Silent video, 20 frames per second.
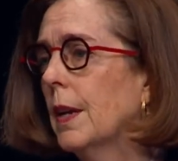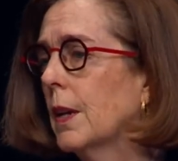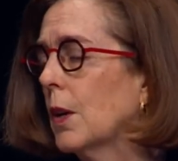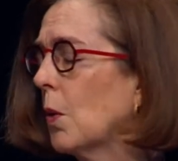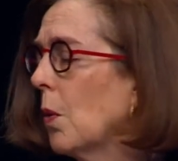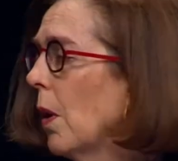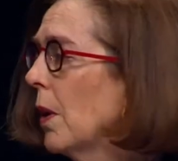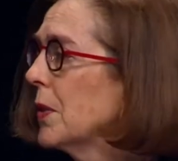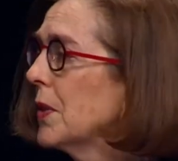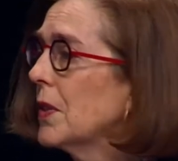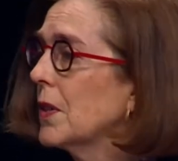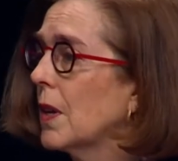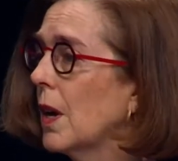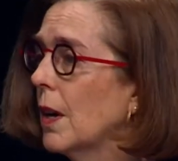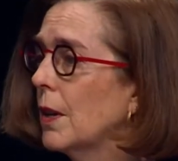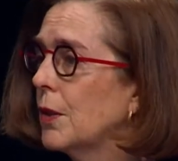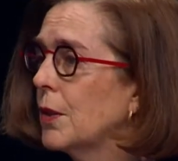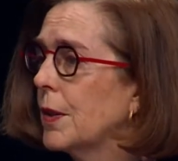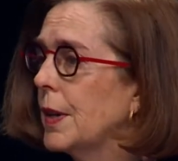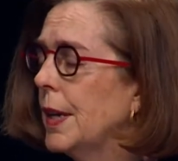and across the
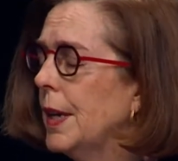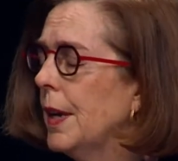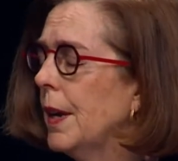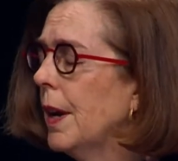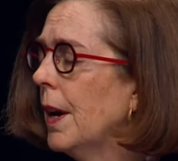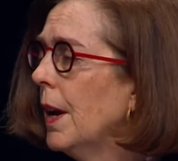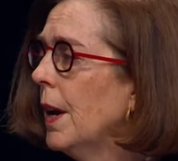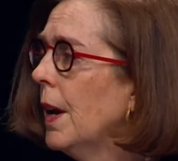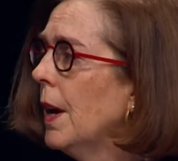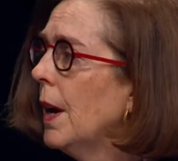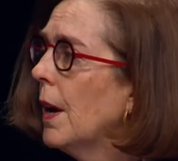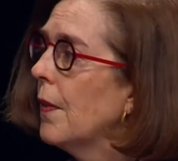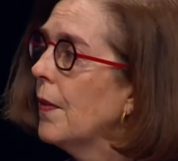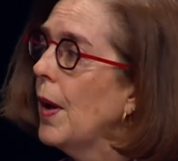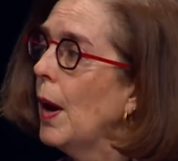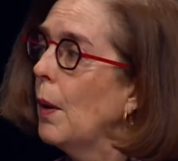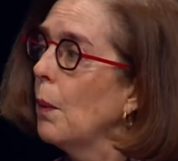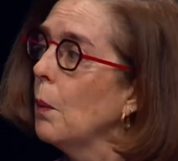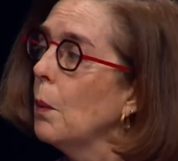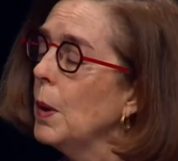country
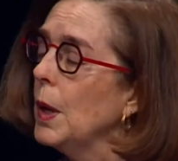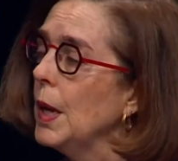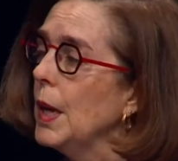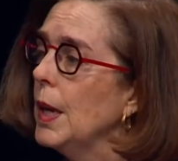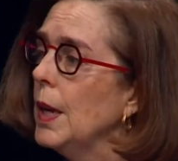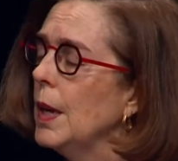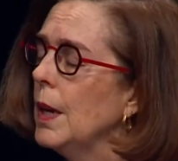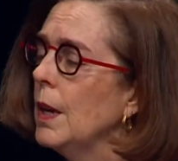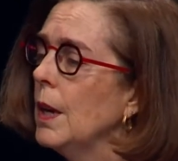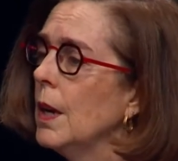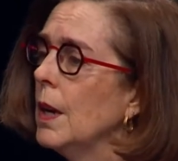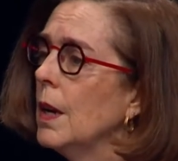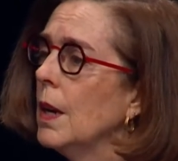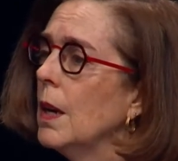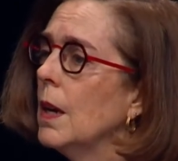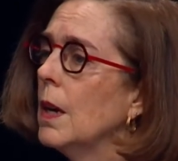that we